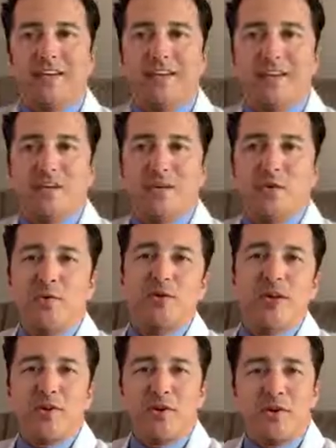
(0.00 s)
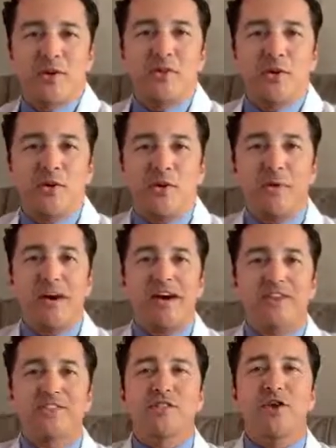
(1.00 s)
Hello, we are going to talk
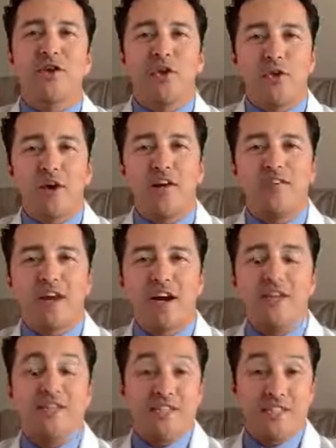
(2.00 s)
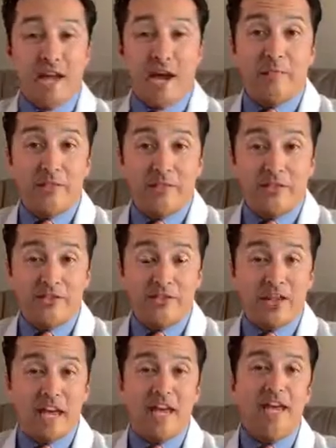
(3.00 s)
about coronavirus and diabetes
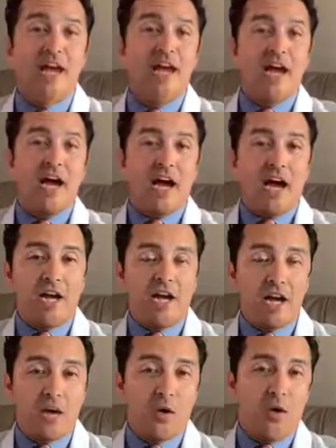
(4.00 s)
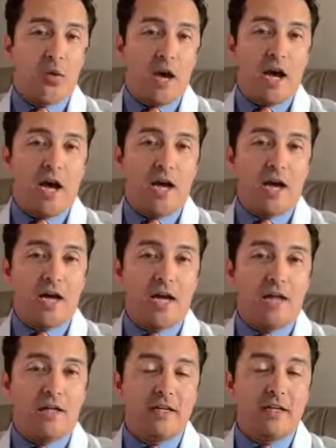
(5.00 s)
today. I know
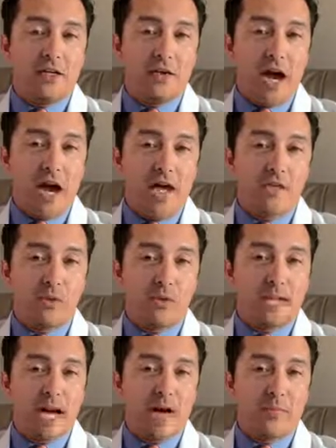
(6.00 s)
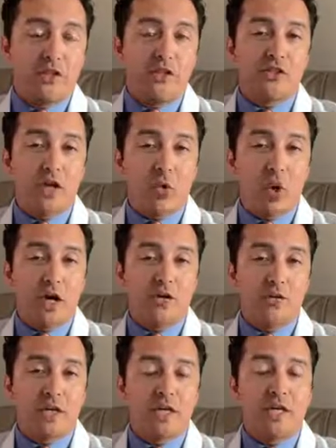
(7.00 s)
you guys with diabetes are
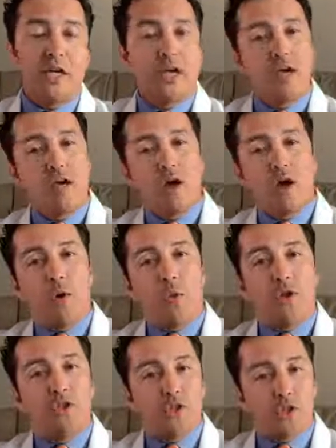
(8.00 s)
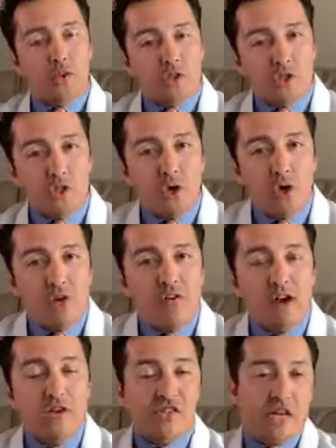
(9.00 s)
wondering what to do with this
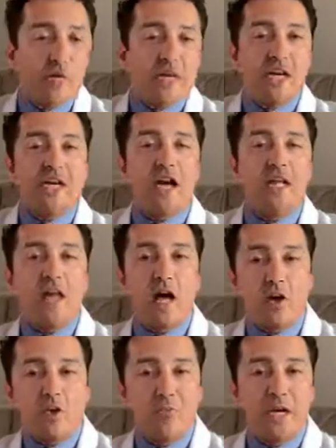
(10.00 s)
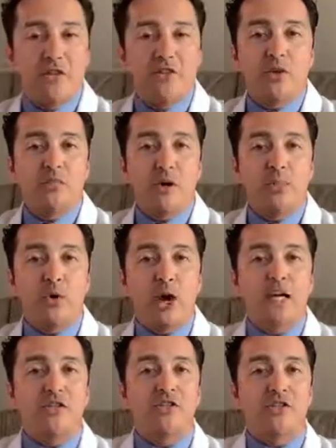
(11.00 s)
coronavirus. I've been getting a lot of patients in my
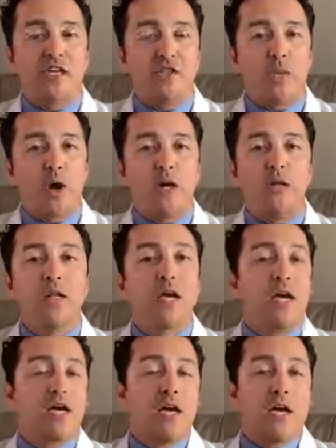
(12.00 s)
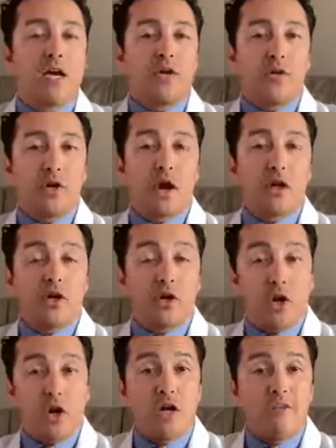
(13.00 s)
practice as well regarding
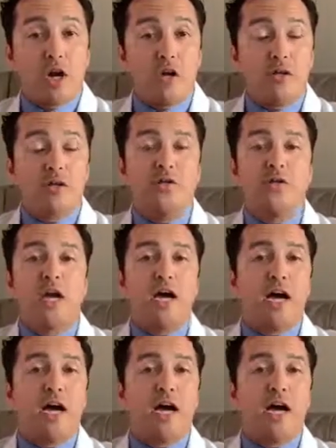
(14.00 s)
coronavirus,